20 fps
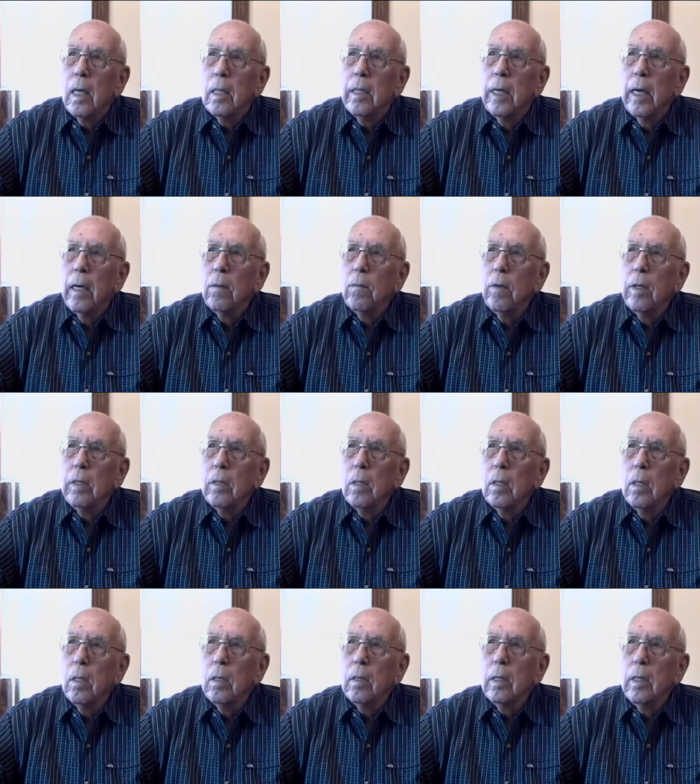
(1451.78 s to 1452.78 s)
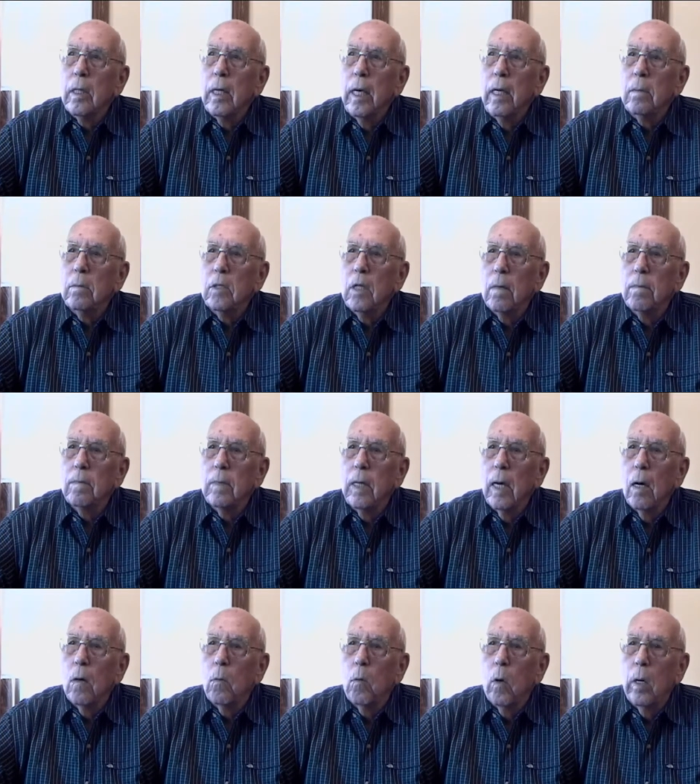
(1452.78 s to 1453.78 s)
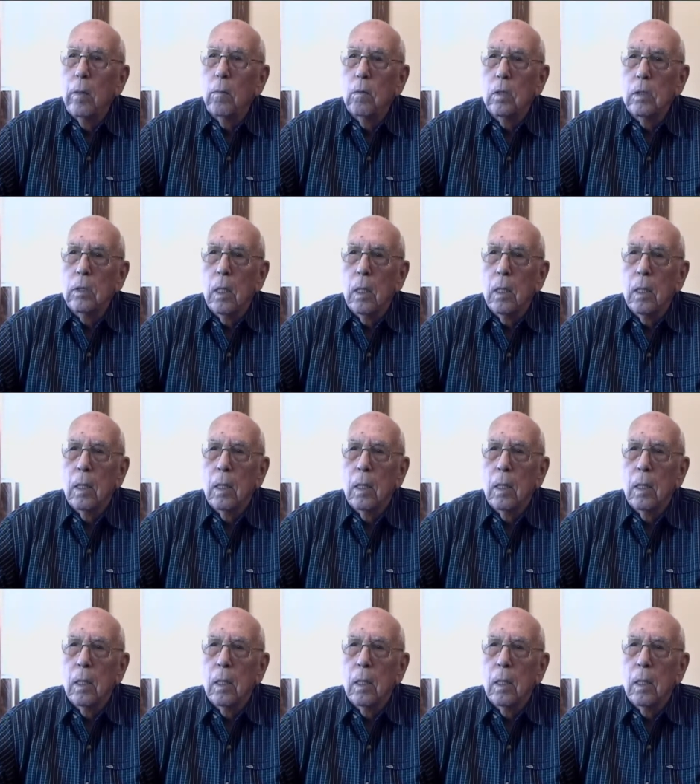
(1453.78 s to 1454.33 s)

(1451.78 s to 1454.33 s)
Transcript: Can't recall the names of them now. One was a